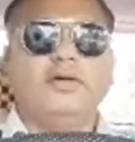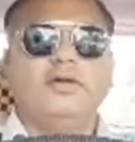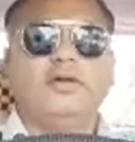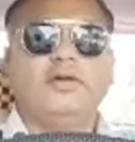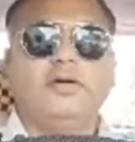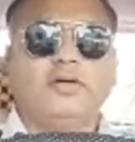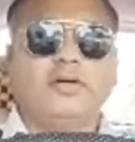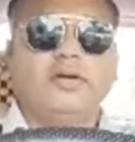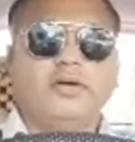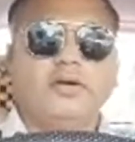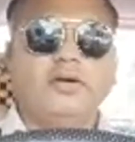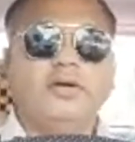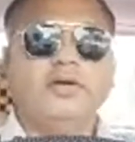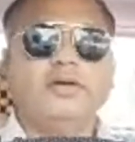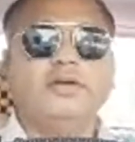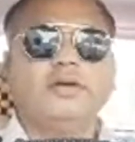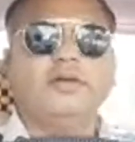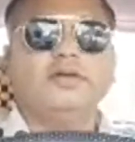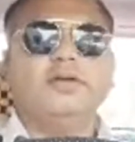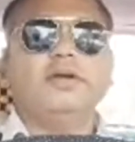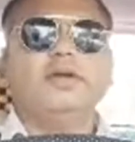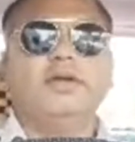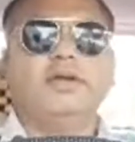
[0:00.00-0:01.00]
or
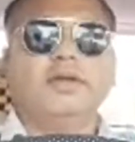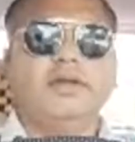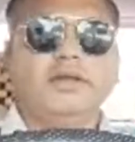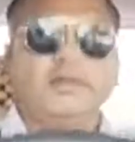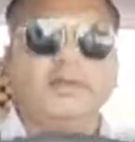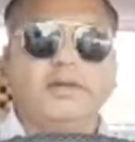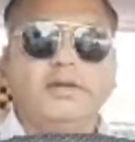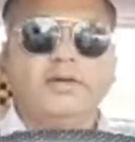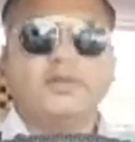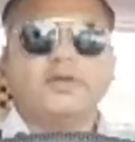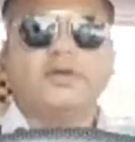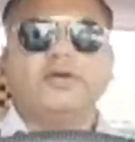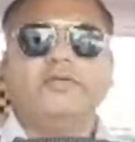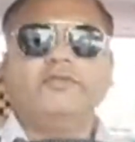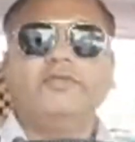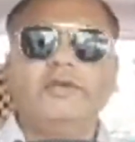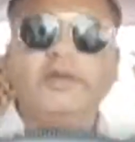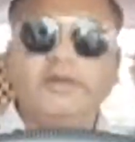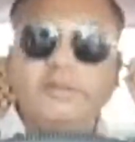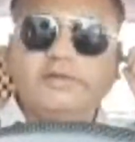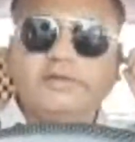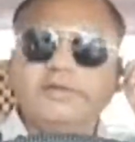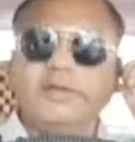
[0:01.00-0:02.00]

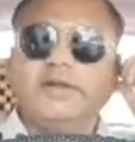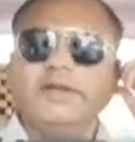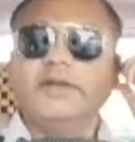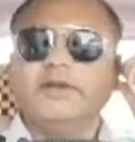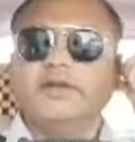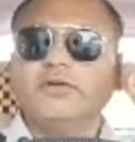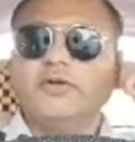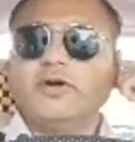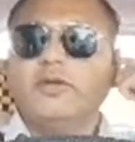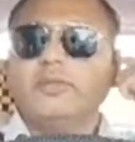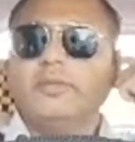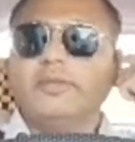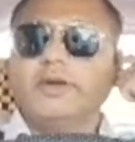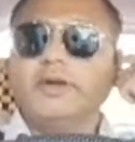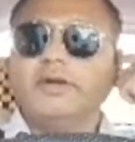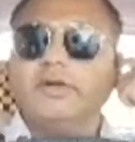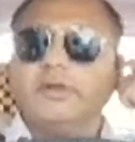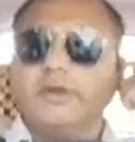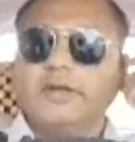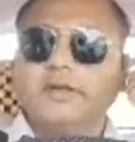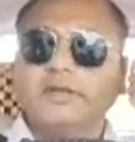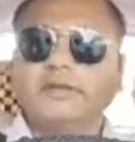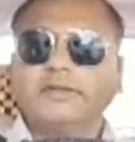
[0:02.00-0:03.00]
confidential in government
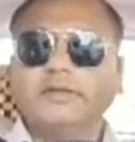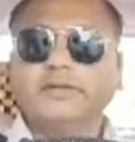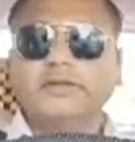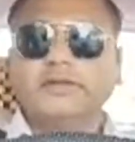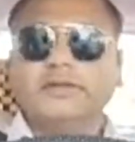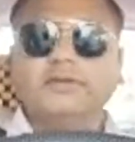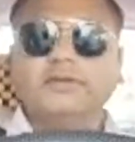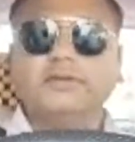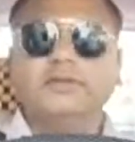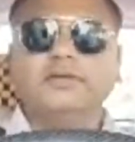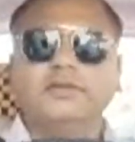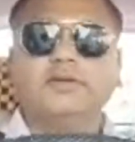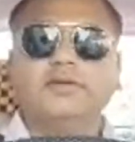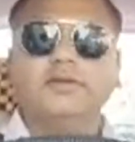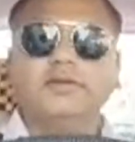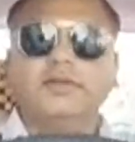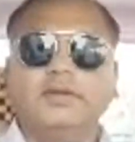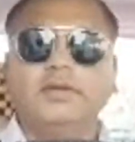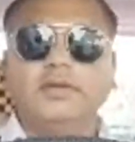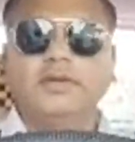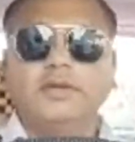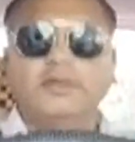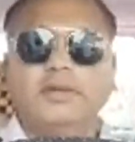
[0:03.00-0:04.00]
organization,
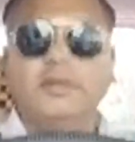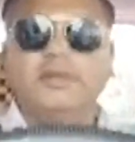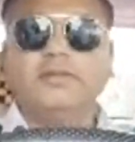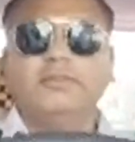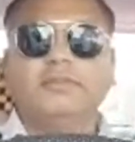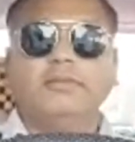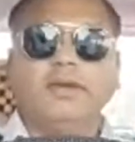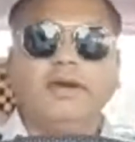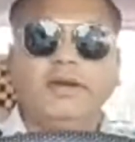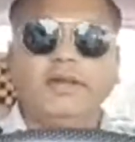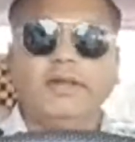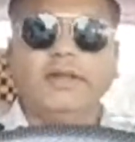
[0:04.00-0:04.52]
but in